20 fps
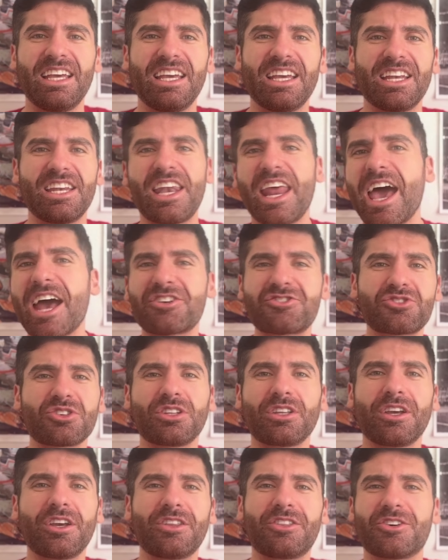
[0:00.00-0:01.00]

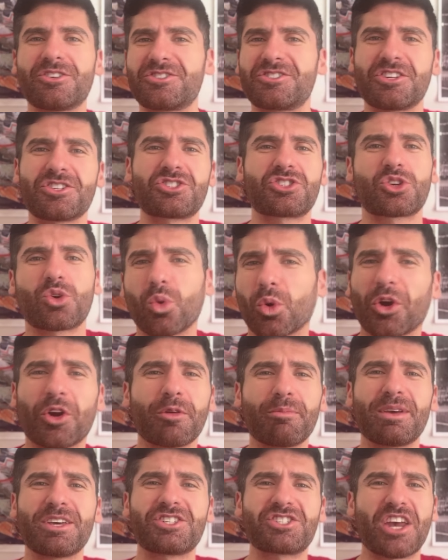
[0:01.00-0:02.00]
naturally there's this
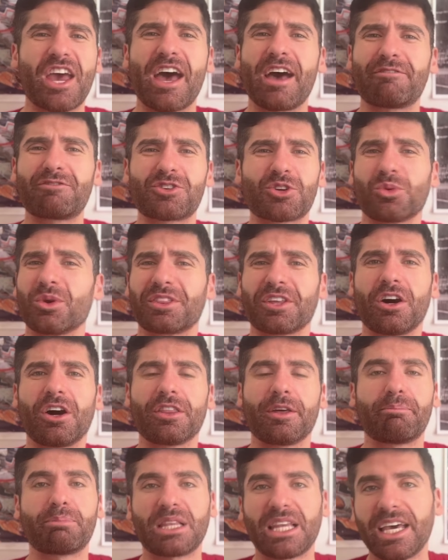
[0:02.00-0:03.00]
squirmish after with all
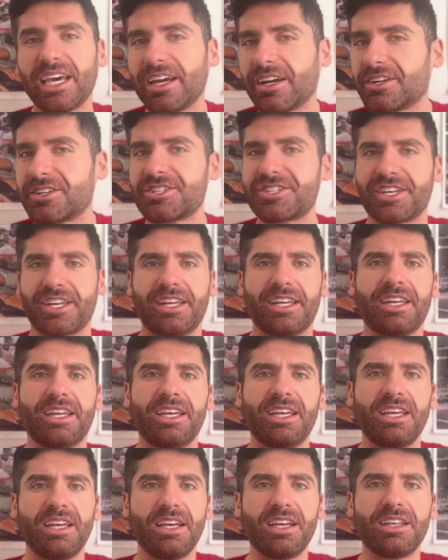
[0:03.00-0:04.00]
the players, and
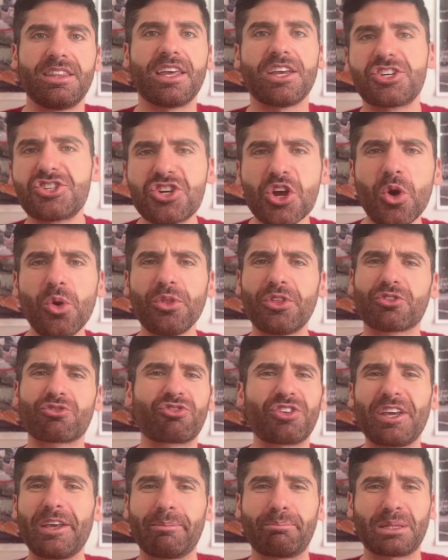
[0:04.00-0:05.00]
they show the
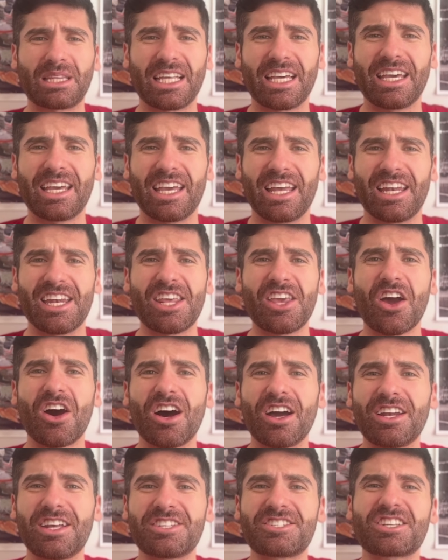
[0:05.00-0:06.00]
replay and
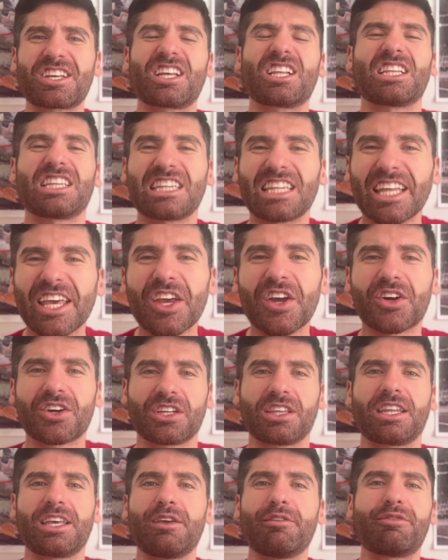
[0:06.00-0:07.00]
Giannis
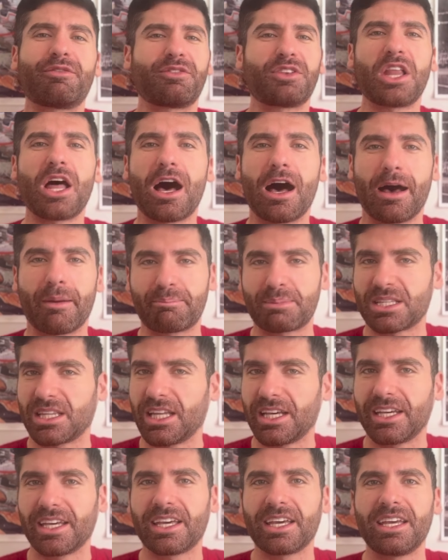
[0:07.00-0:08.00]
clearly flopped,
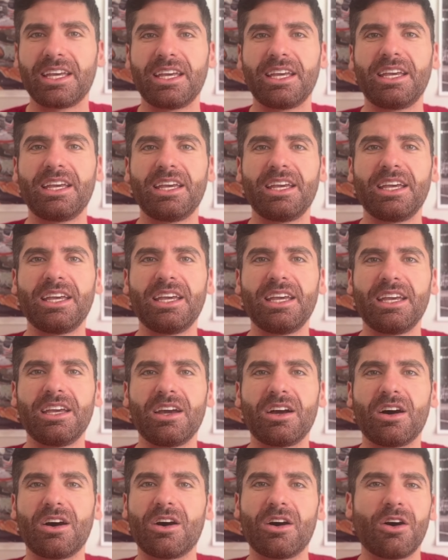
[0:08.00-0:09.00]
like
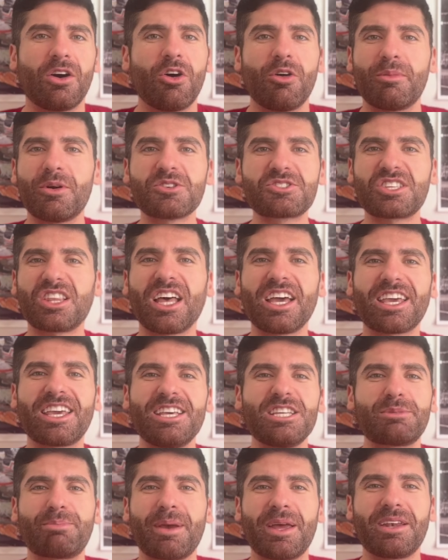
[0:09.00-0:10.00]
almost like
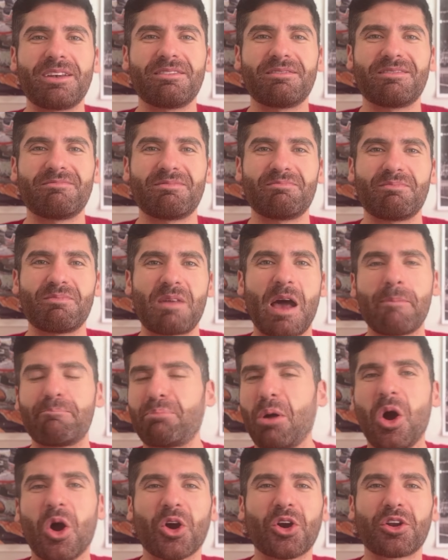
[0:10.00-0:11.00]
he's been a
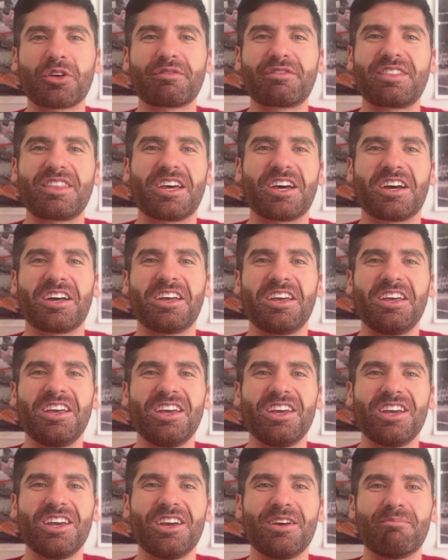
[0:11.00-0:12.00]
part of the
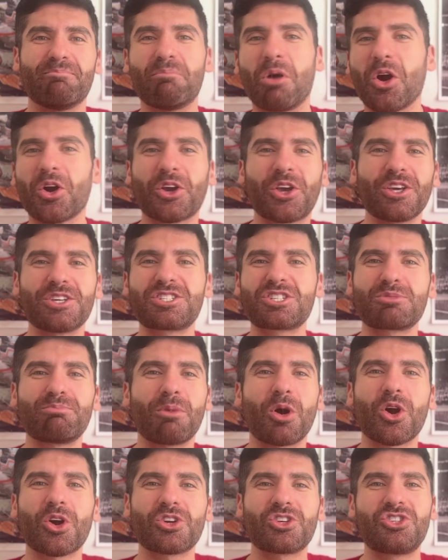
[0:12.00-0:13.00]
Marcus
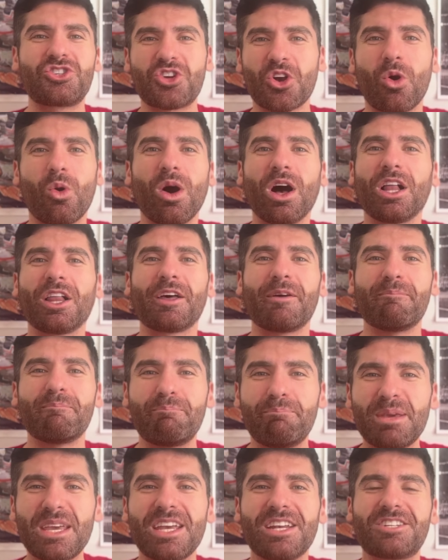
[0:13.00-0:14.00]
Smart, Joel
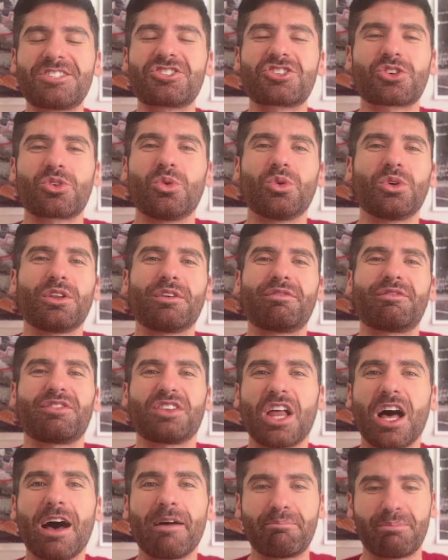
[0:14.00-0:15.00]
Embiid school of
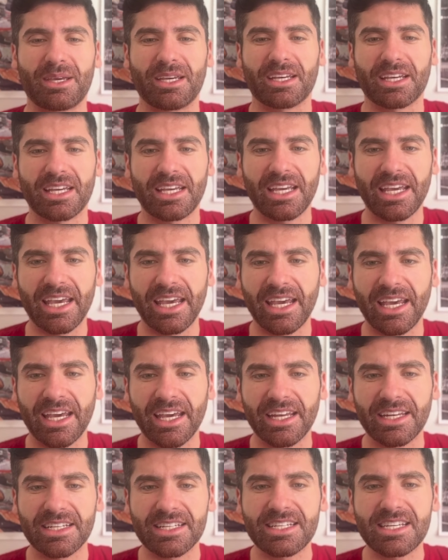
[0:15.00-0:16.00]
flopping.
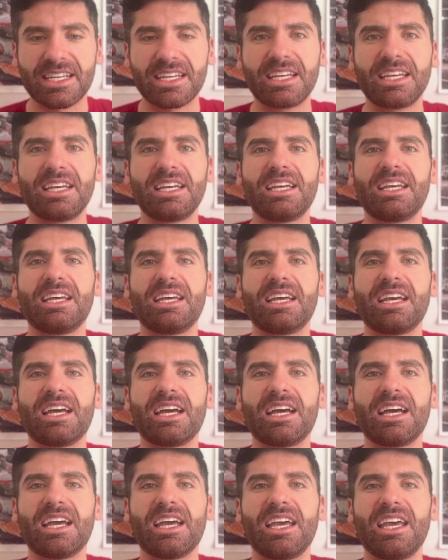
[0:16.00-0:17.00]
And
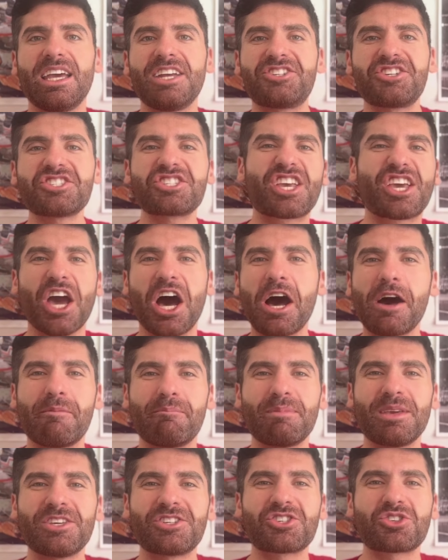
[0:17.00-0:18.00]
it just got
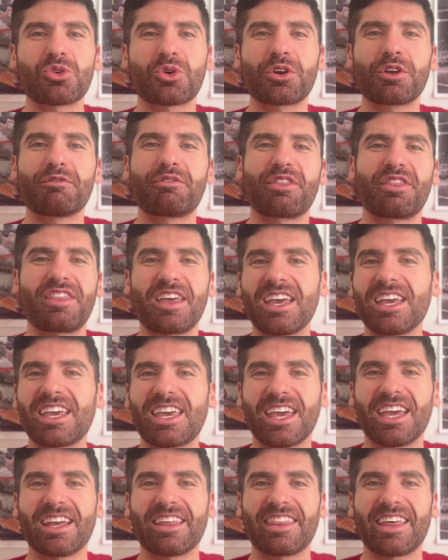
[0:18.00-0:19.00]
me sort of
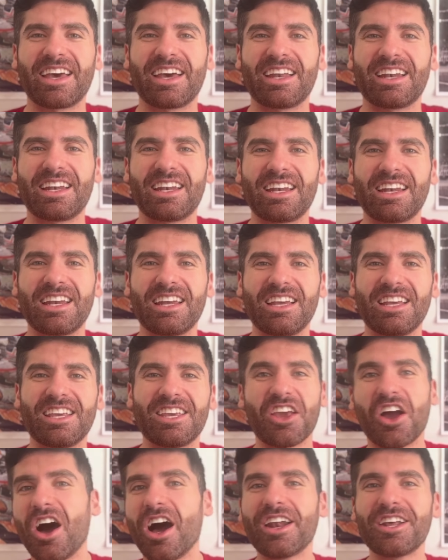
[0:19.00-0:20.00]
thinking that
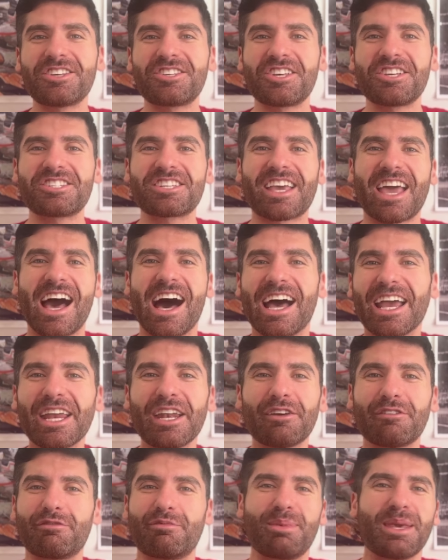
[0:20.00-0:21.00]
Giannis has
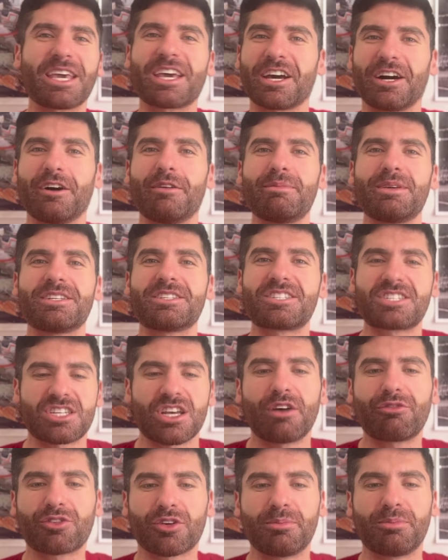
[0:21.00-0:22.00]
kind of become
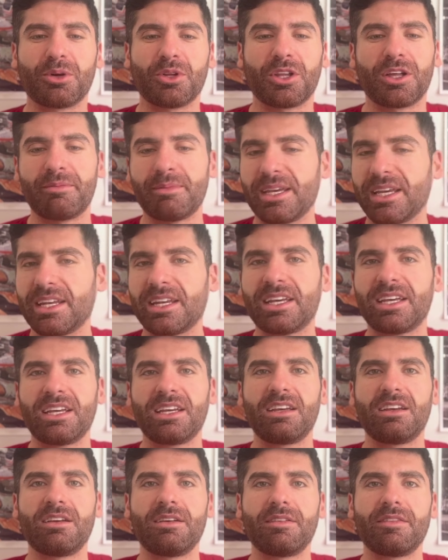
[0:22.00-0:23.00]
insufferable. I mean,
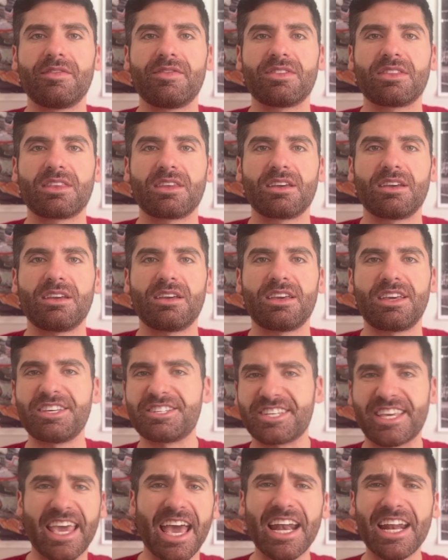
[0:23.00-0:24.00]

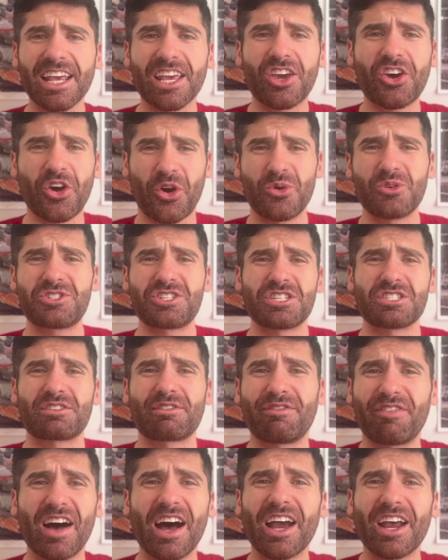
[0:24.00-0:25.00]
he's getting coaches
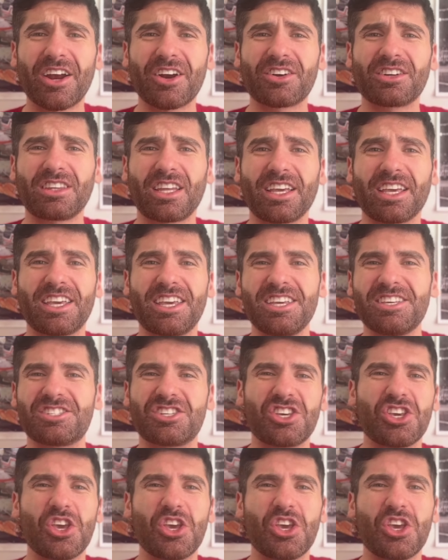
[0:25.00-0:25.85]
fired like he's